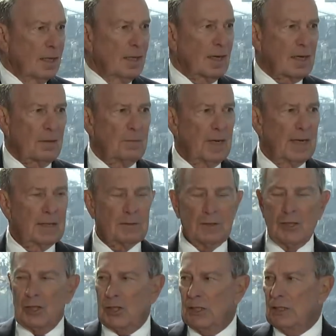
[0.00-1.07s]
The
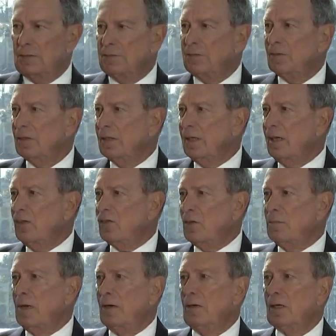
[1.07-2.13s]
commander in chief leads
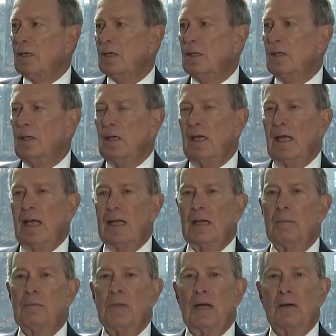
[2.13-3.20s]
America,
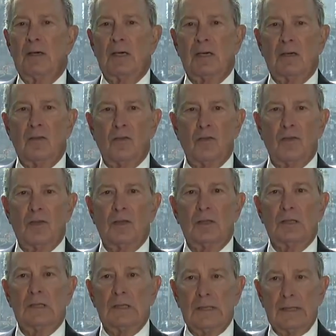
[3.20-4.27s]
and America
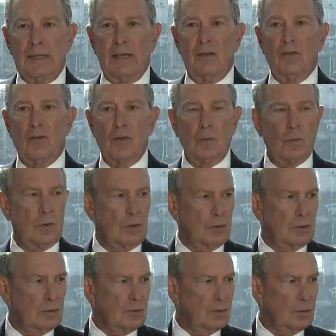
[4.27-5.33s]
still leads the
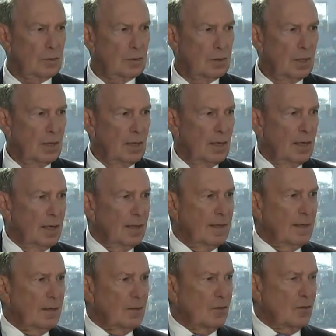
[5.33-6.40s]
world.
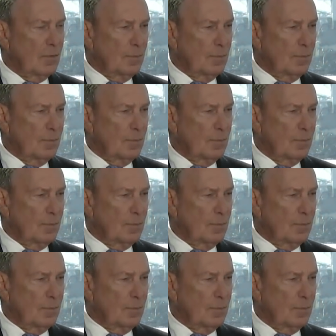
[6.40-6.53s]
The,